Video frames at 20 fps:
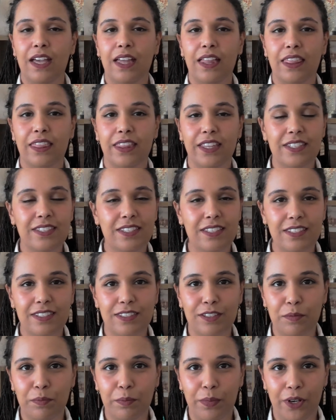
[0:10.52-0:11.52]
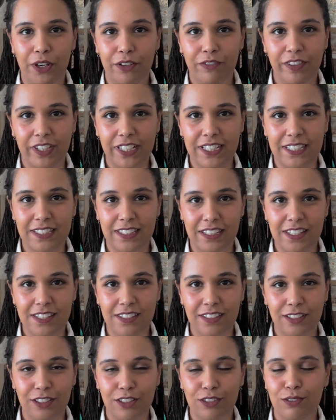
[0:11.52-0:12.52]
This is the perfect
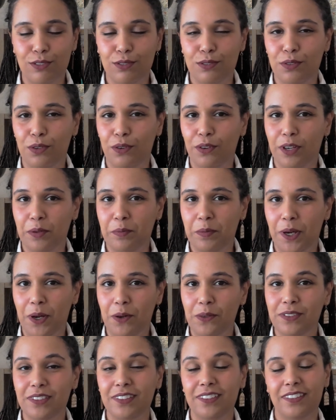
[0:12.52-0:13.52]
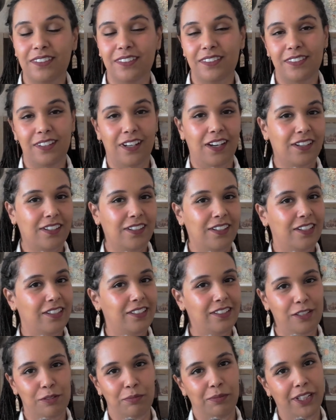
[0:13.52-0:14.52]
season to talk about dark
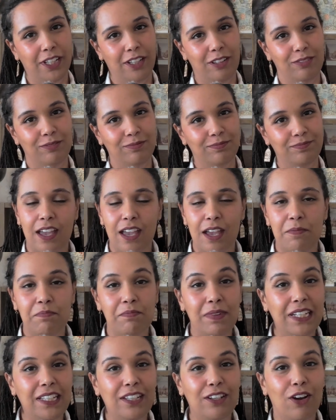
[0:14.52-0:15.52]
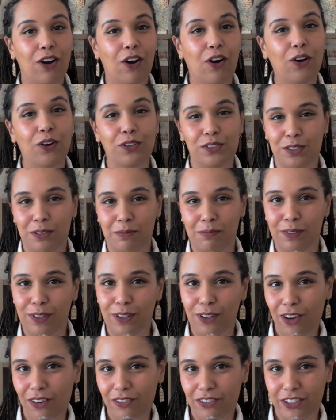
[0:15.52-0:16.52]
academia. Many autumn
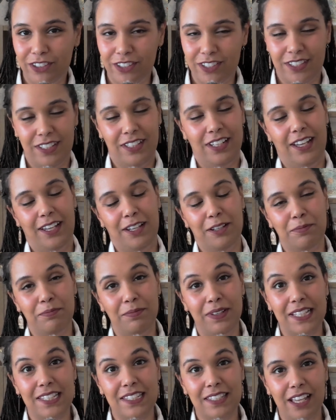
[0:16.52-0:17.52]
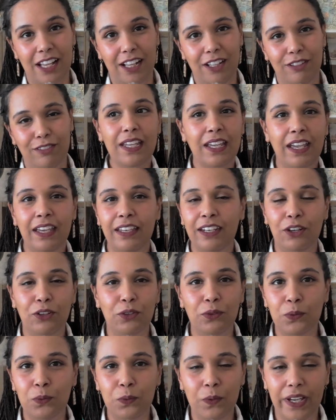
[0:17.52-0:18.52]
lovers like myself cannot
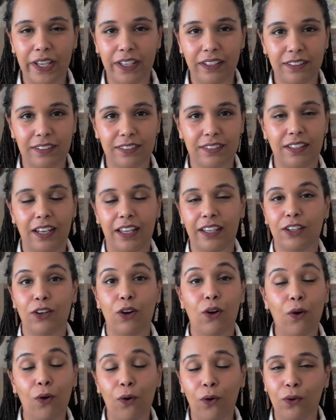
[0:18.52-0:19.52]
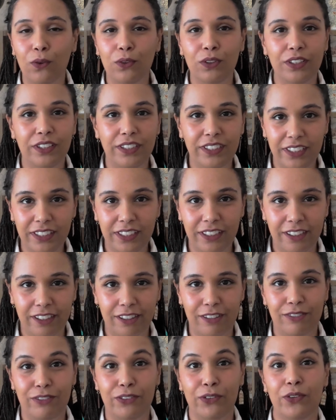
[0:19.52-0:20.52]
wait like all year
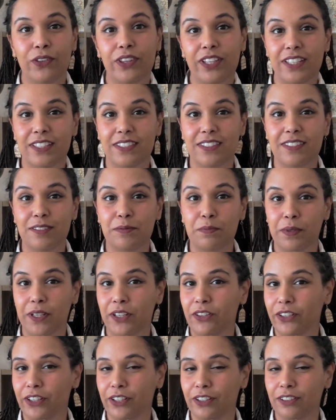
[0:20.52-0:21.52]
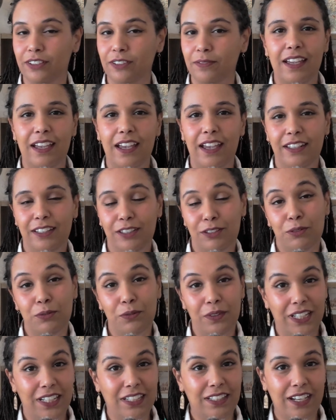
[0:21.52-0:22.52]
for this period. And
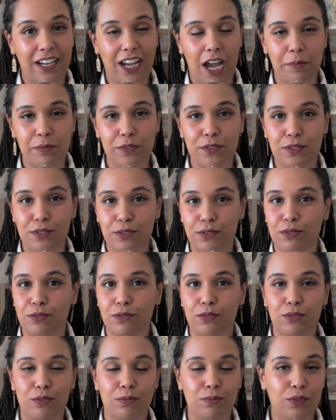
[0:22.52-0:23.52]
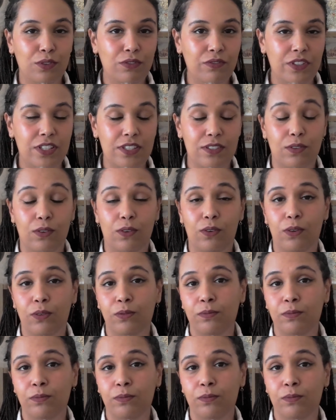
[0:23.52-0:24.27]
when it comes to movies or